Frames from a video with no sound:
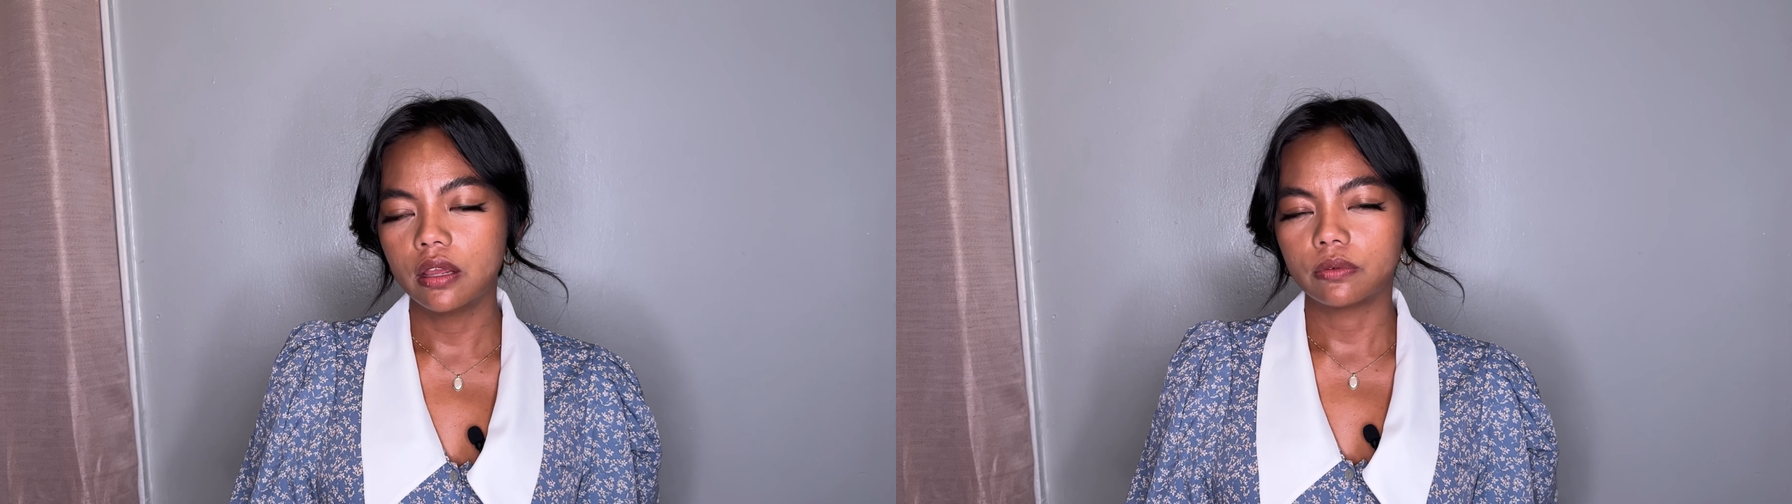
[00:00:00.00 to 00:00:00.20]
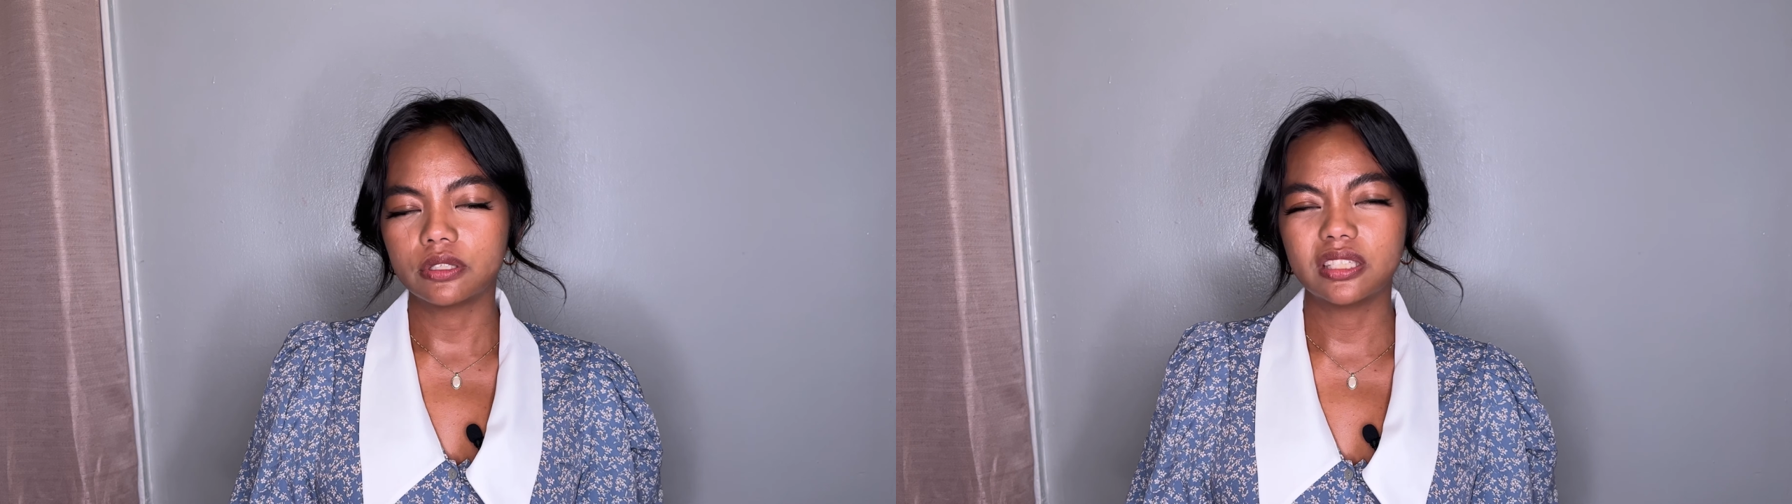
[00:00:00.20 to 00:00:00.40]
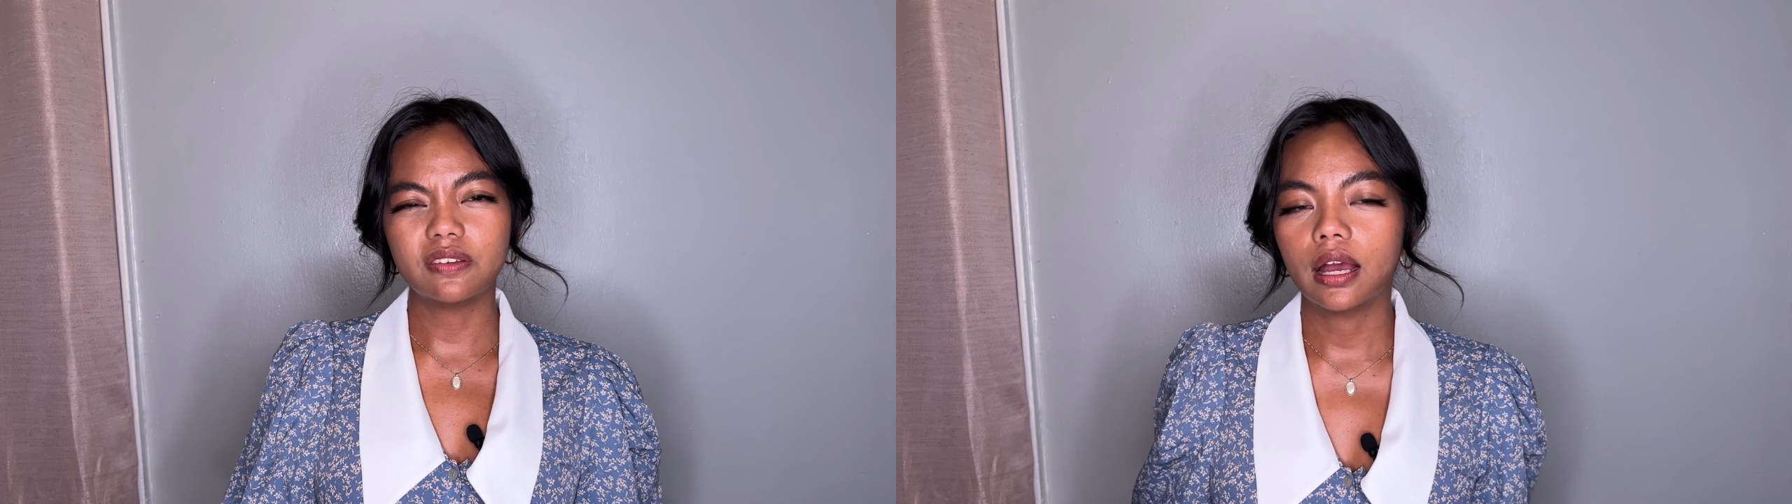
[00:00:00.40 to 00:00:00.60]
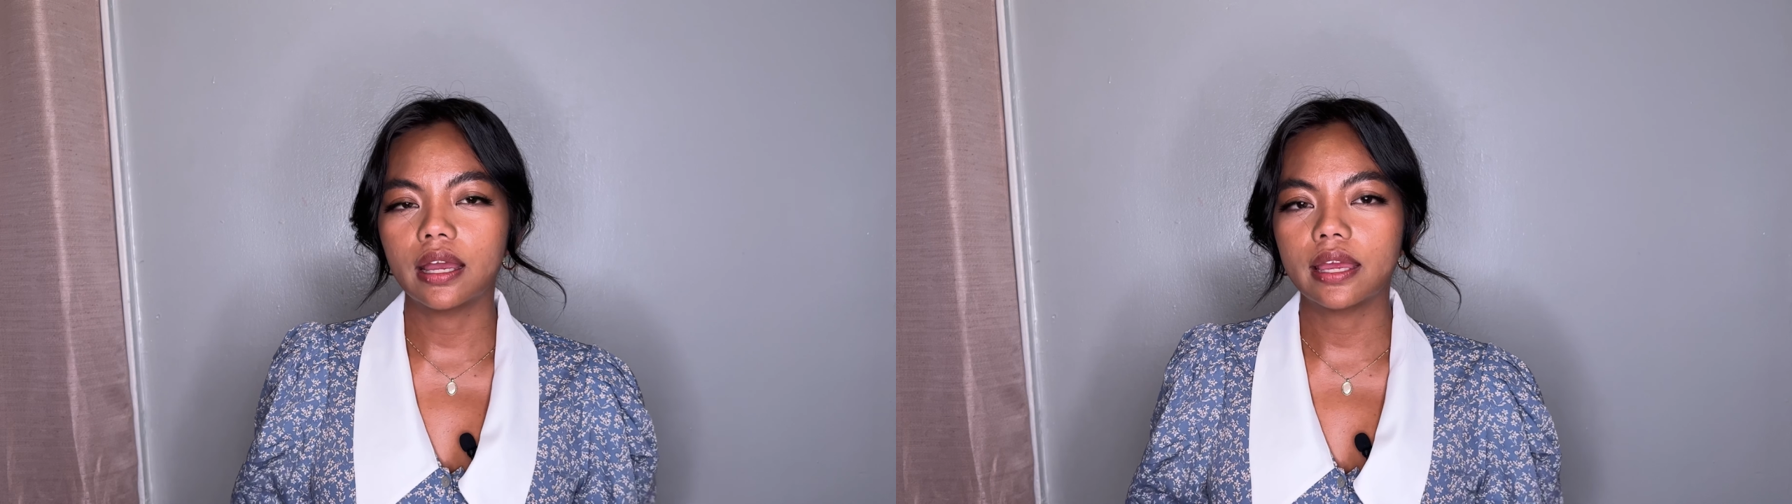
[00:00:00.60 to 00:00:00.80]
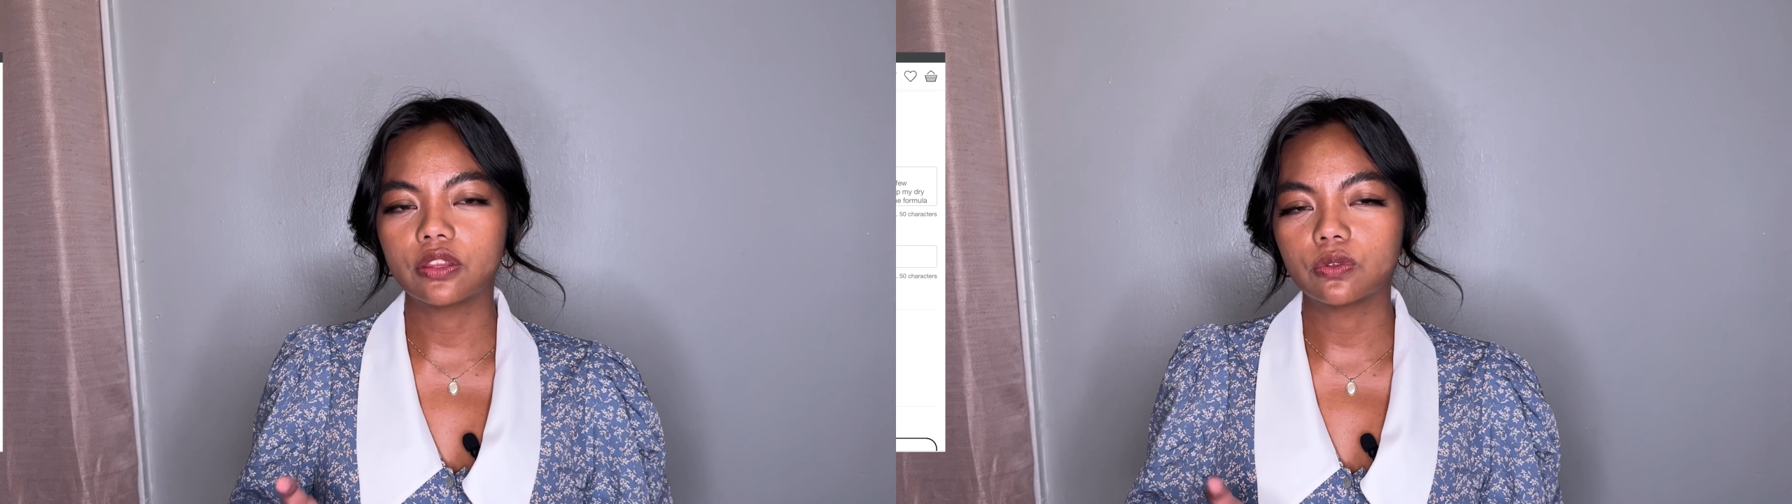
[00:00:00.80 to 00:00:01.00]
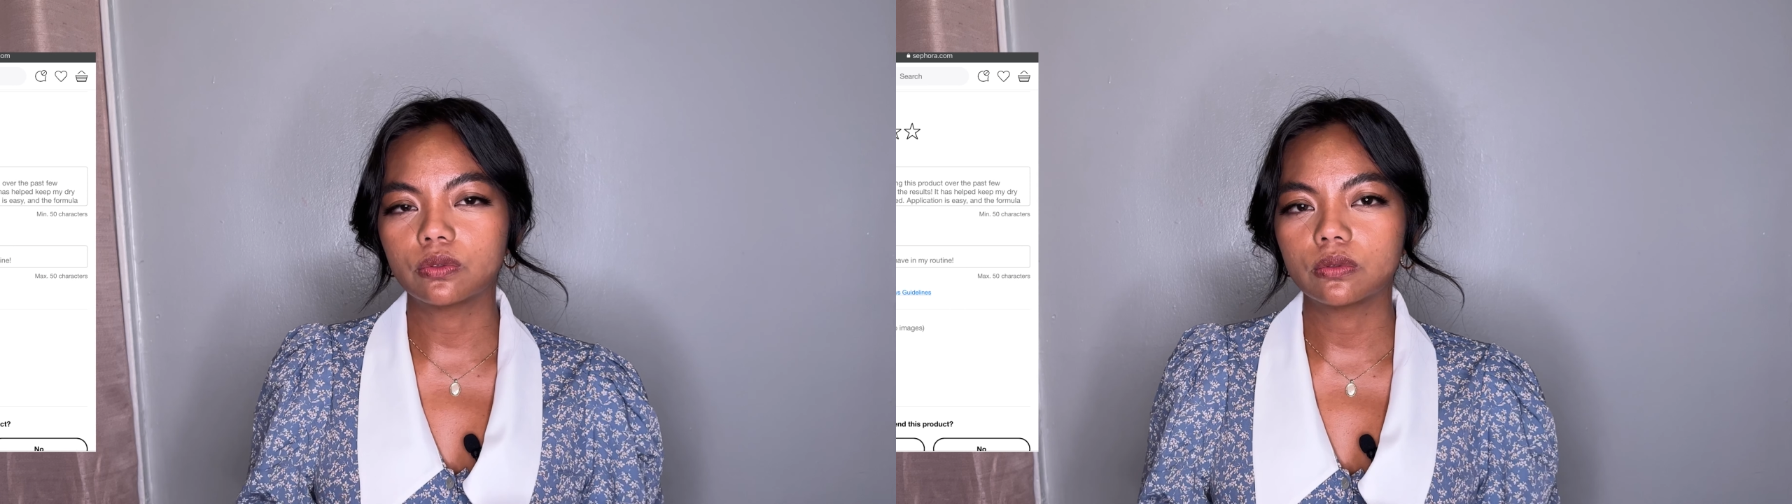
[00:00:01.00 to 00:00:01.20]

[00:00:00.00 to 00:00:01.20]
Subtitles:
received, I had to